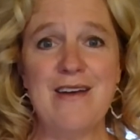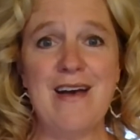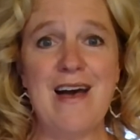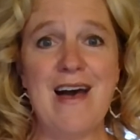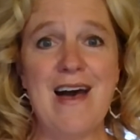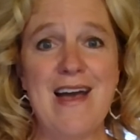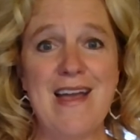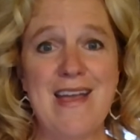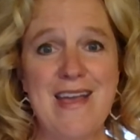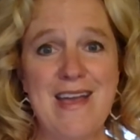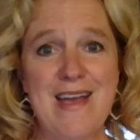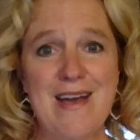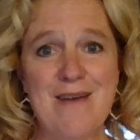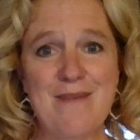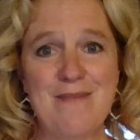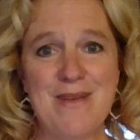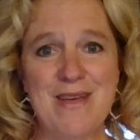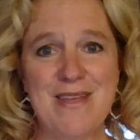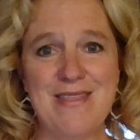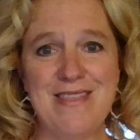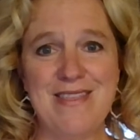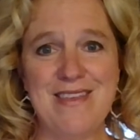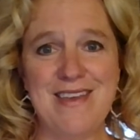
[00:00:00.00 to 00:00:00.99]
I am
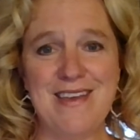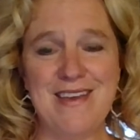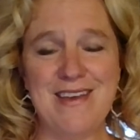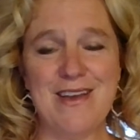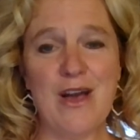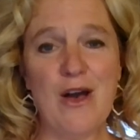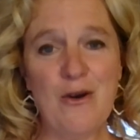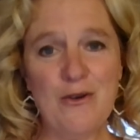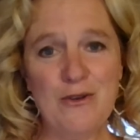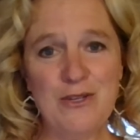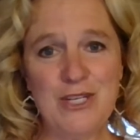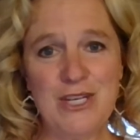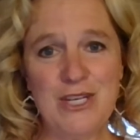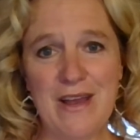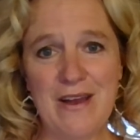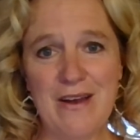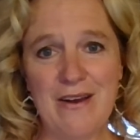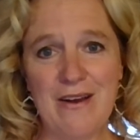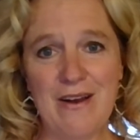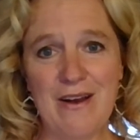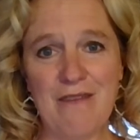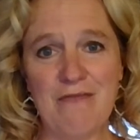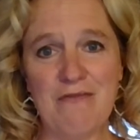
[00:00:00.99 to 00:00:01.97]
the
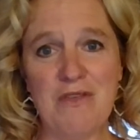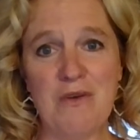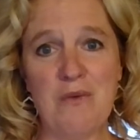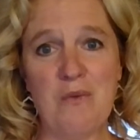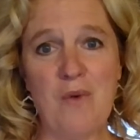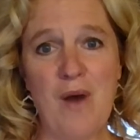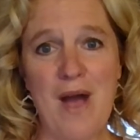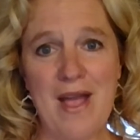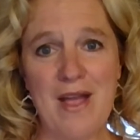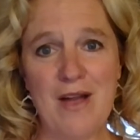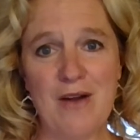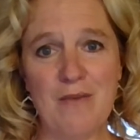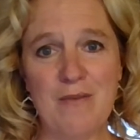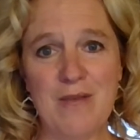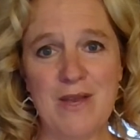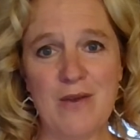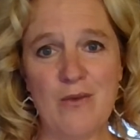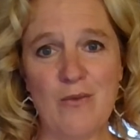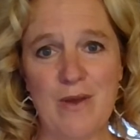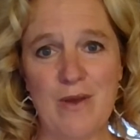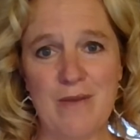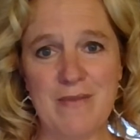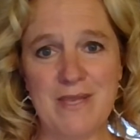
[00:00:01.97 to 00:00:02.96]
co-chair of the
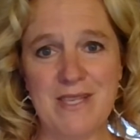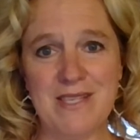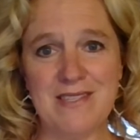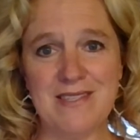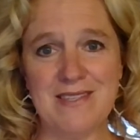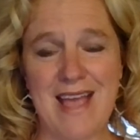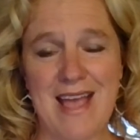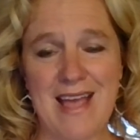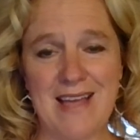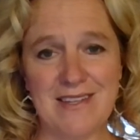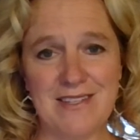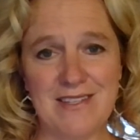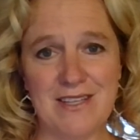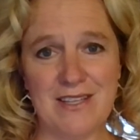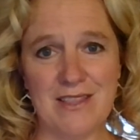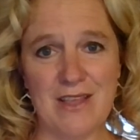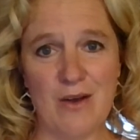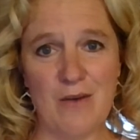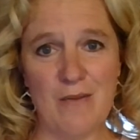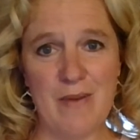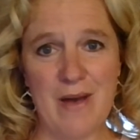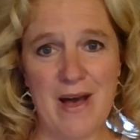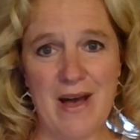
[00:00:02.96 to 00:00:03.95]
Wyoming Women's
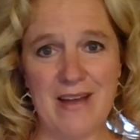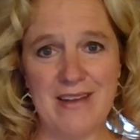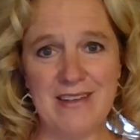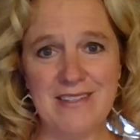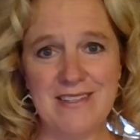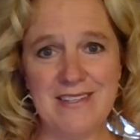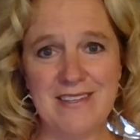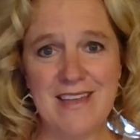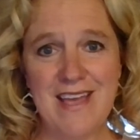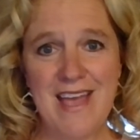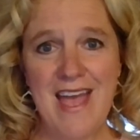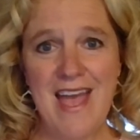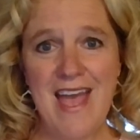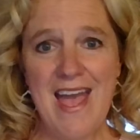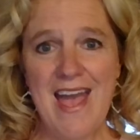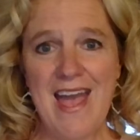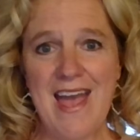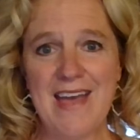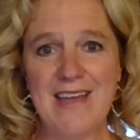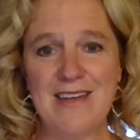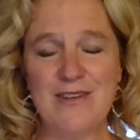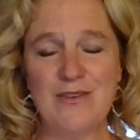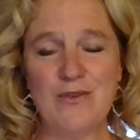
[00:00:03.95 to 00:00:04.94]
Antelope Hunt,
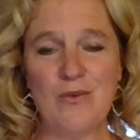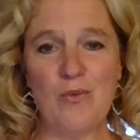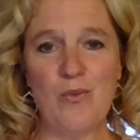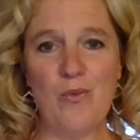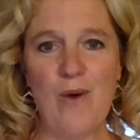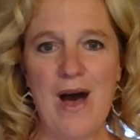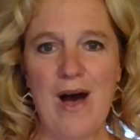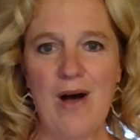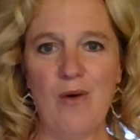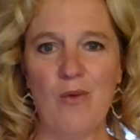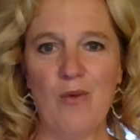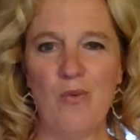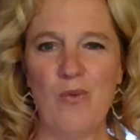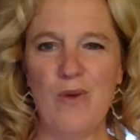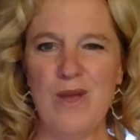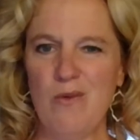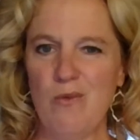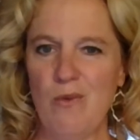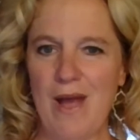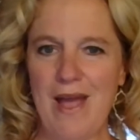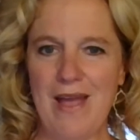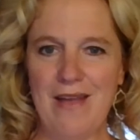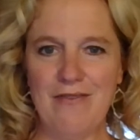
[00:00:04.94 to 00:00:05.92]
and while we
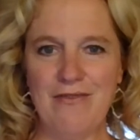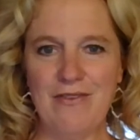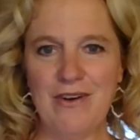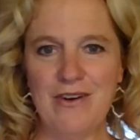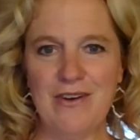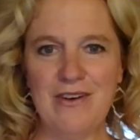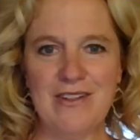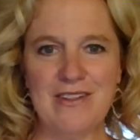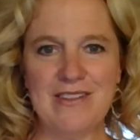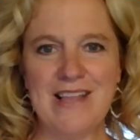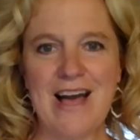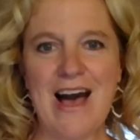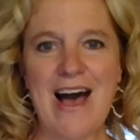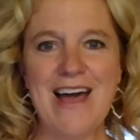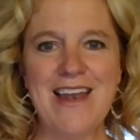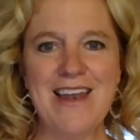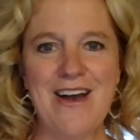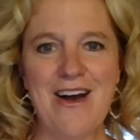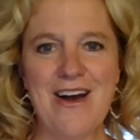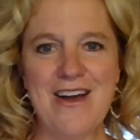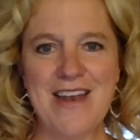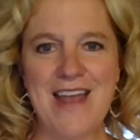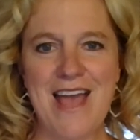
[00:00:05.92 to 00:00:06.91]
wavered a lot
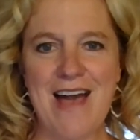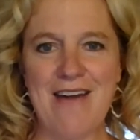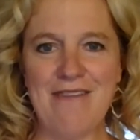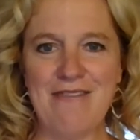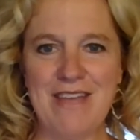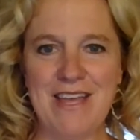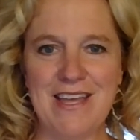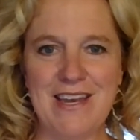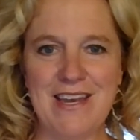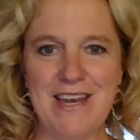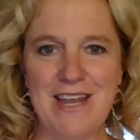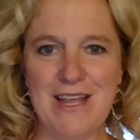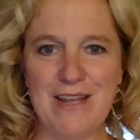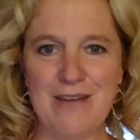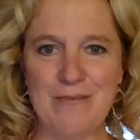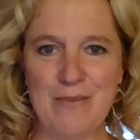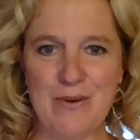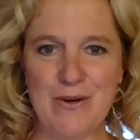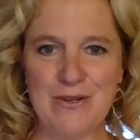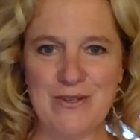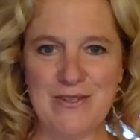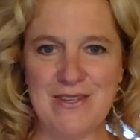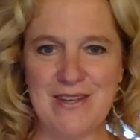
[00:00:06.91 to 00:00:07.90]
on having an
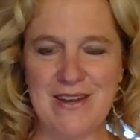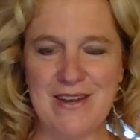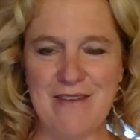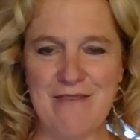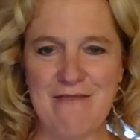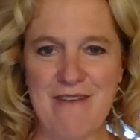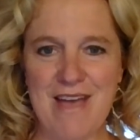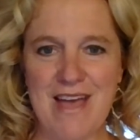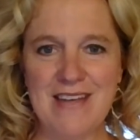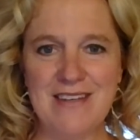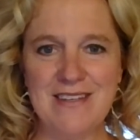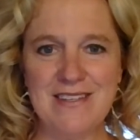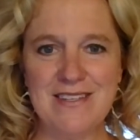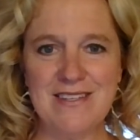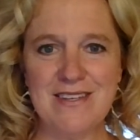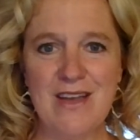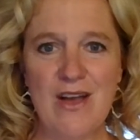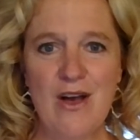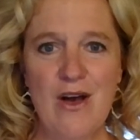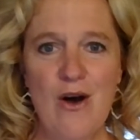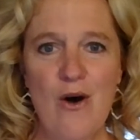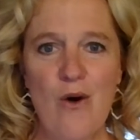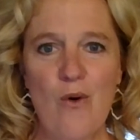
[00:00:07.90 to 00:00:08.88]
in-person event
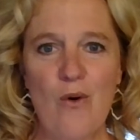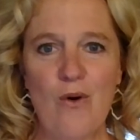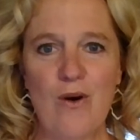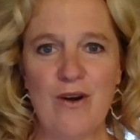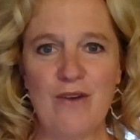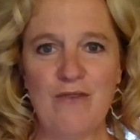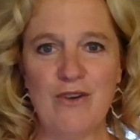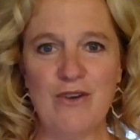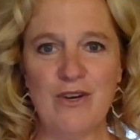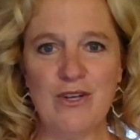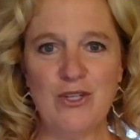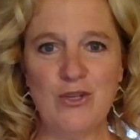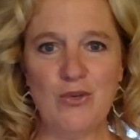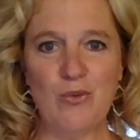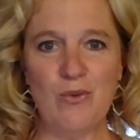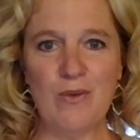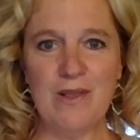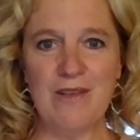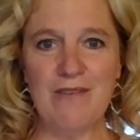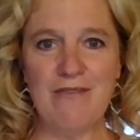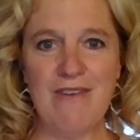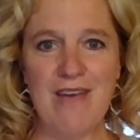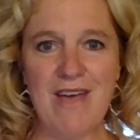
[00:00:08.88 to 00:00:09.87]
or a
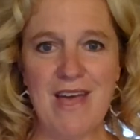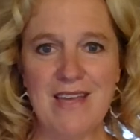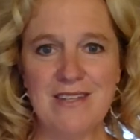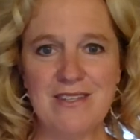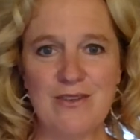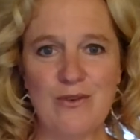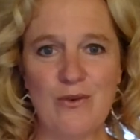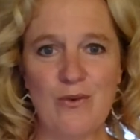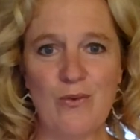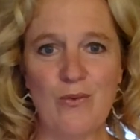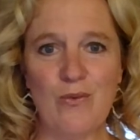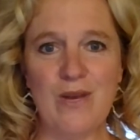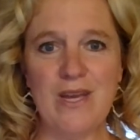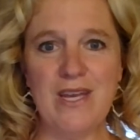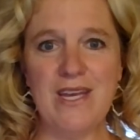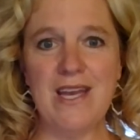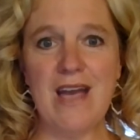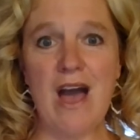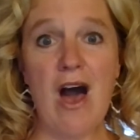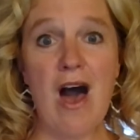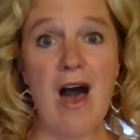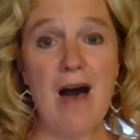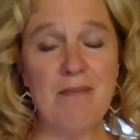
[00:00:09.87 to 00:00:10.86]
virtual event,
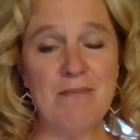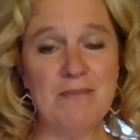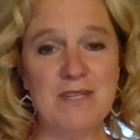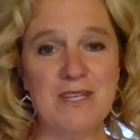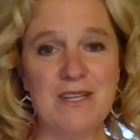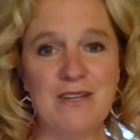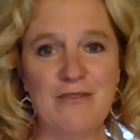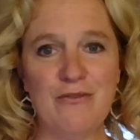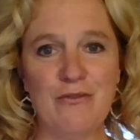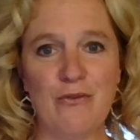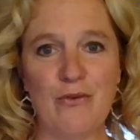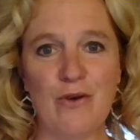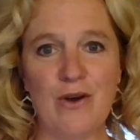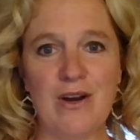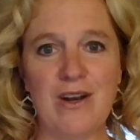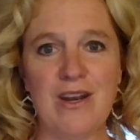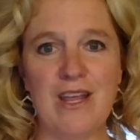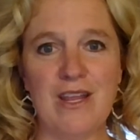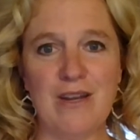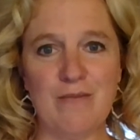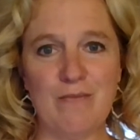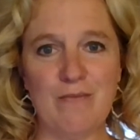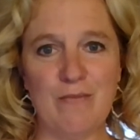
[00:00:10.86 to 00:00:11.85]
we opted for an
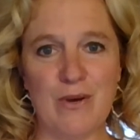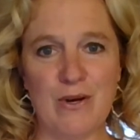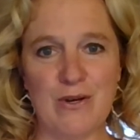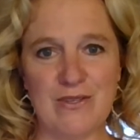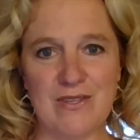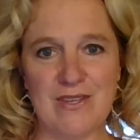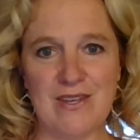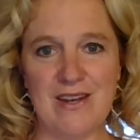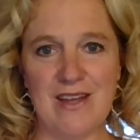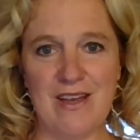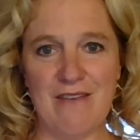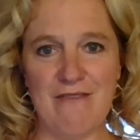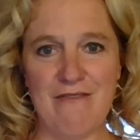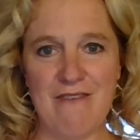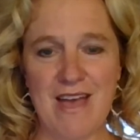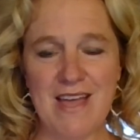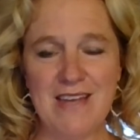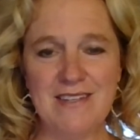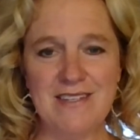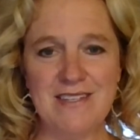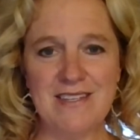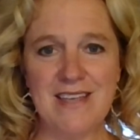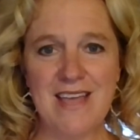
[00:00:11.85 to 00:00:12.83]
in-person
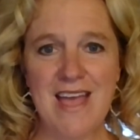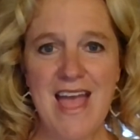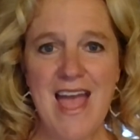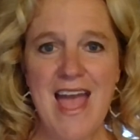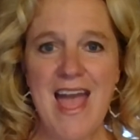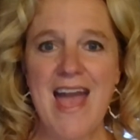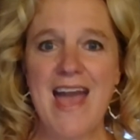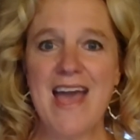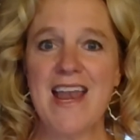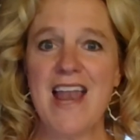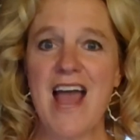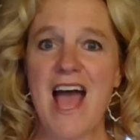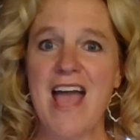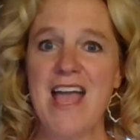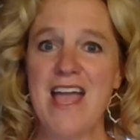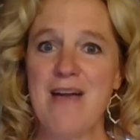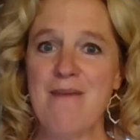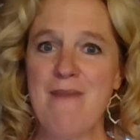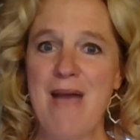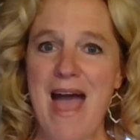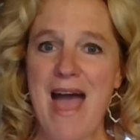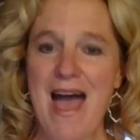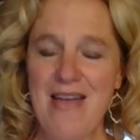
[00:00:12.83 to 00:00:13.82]
event, and I
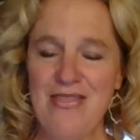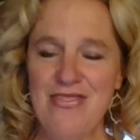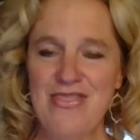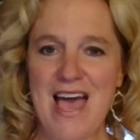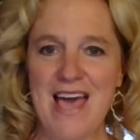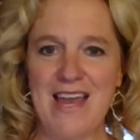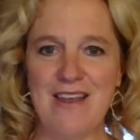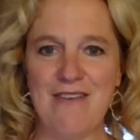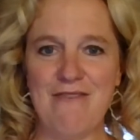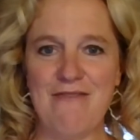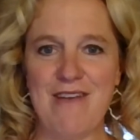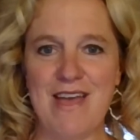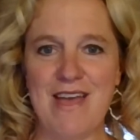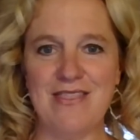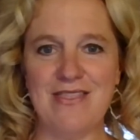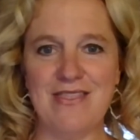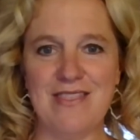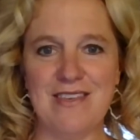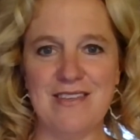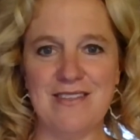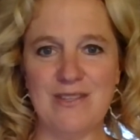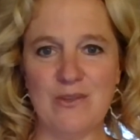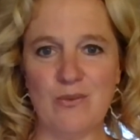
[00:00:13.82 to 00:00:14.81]
am at that
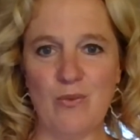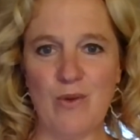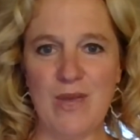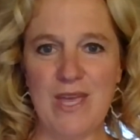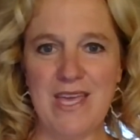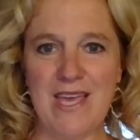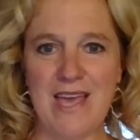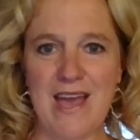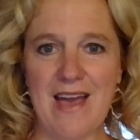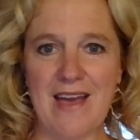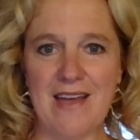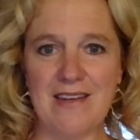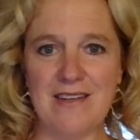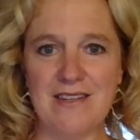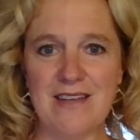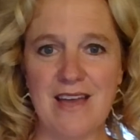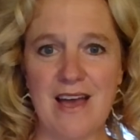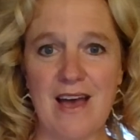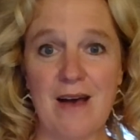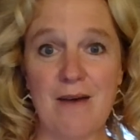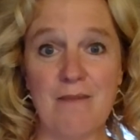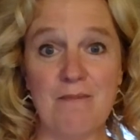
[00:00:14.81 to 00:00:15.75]
event this weekend,